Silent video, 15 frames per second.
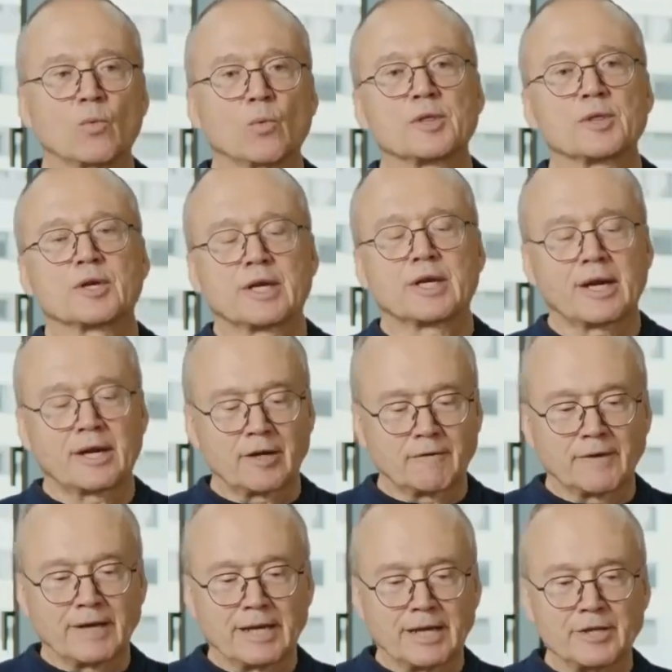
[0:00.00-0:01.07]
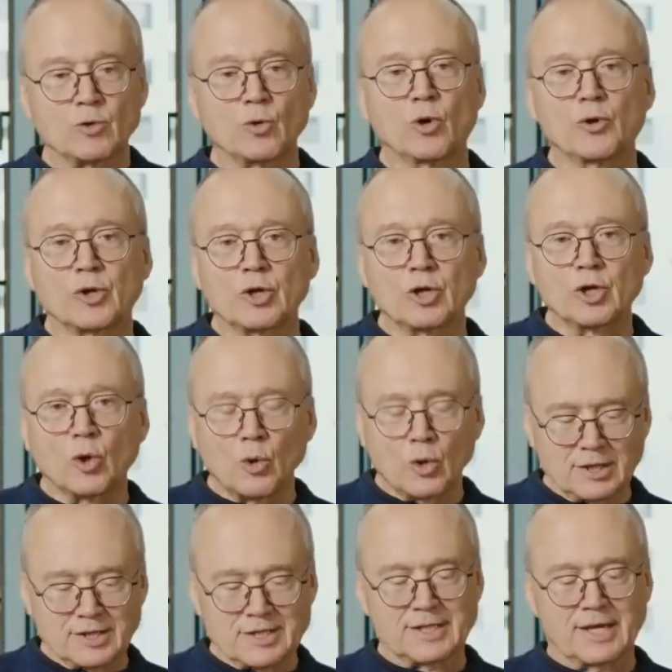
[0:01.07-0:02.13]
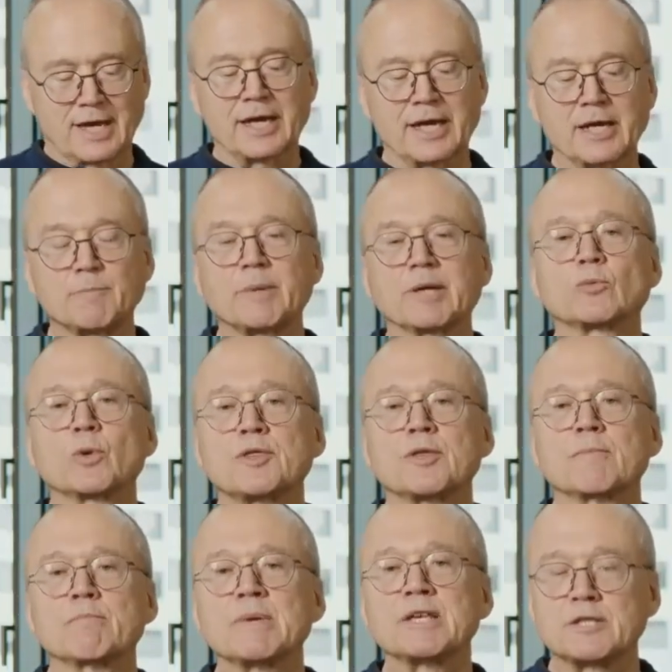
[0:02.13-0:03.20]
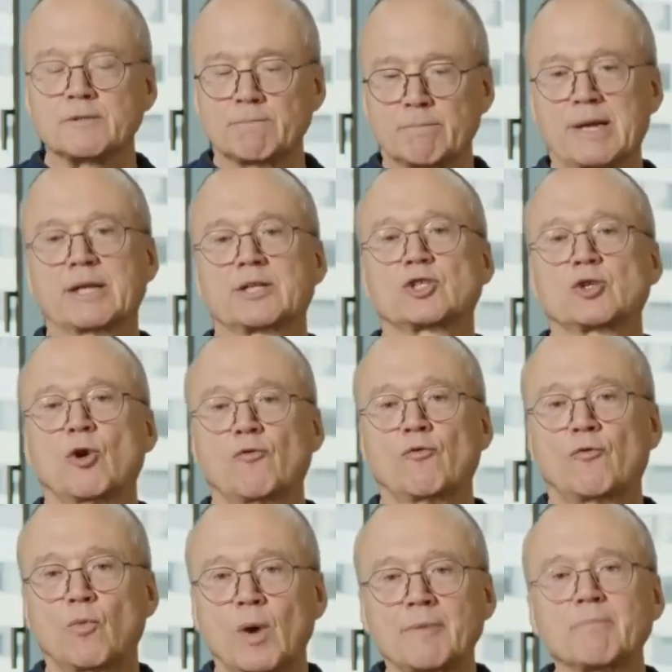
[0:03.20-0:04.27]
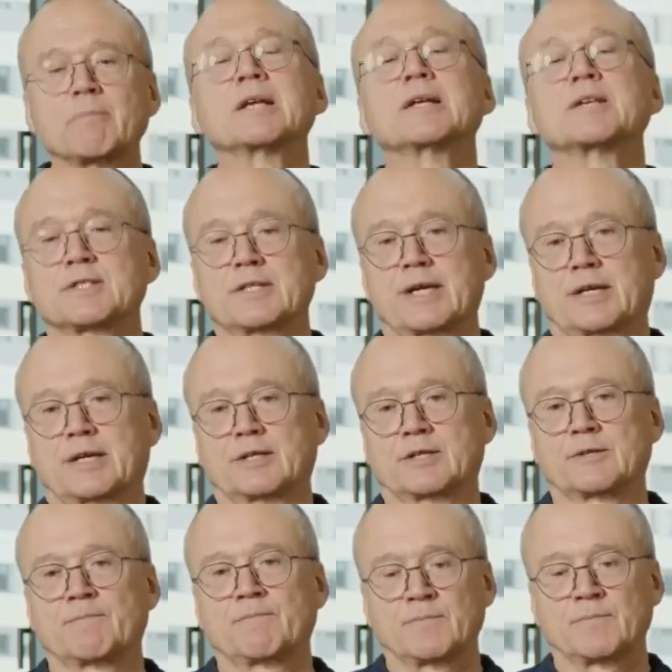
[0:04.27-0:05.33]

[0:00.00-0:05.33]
with the current value on the local side, but with a mismatch of 1 millisecond.